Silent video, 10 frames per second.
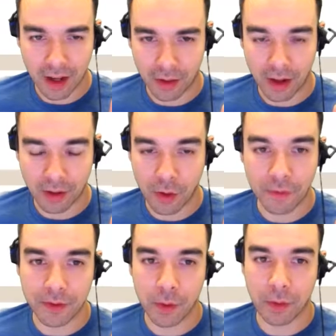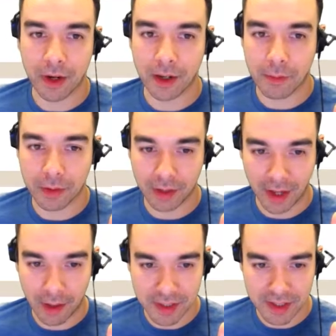I don't know if you were bringing it up, but like
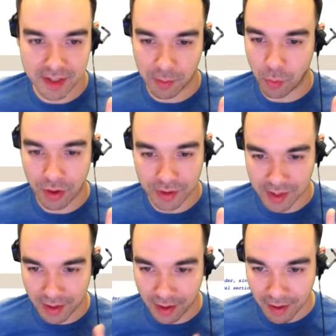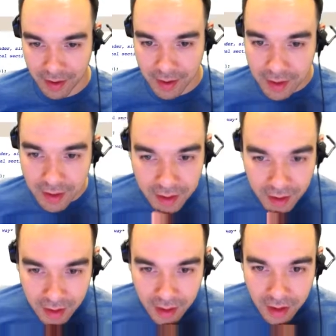I missed some words in there.
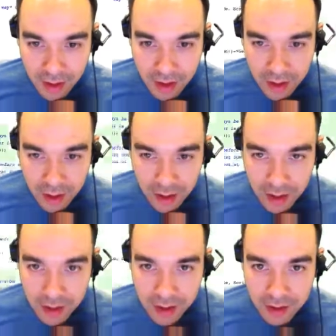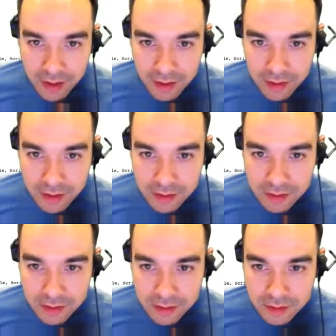
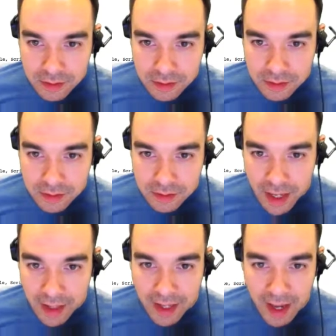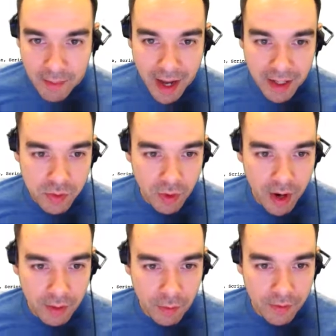And KMag is
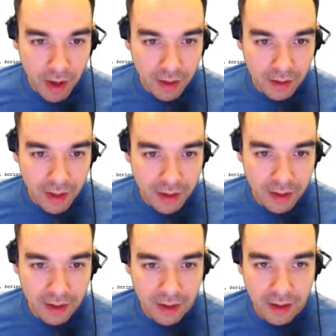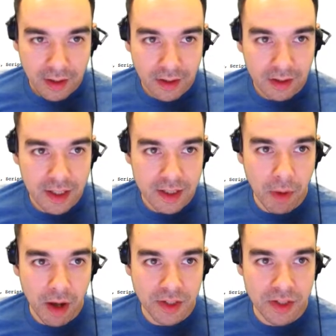right. We've got like these
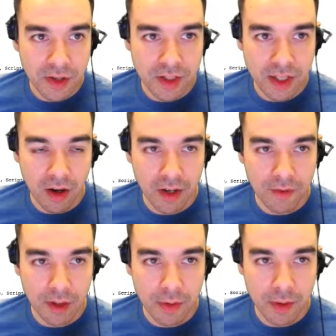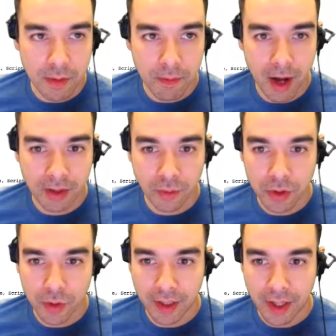Moz asserts that aren't even going to be compiled, and we're
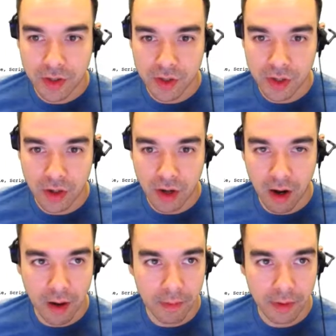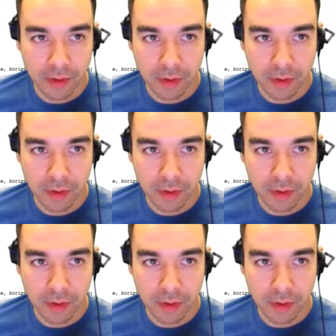doing an extra stir comp.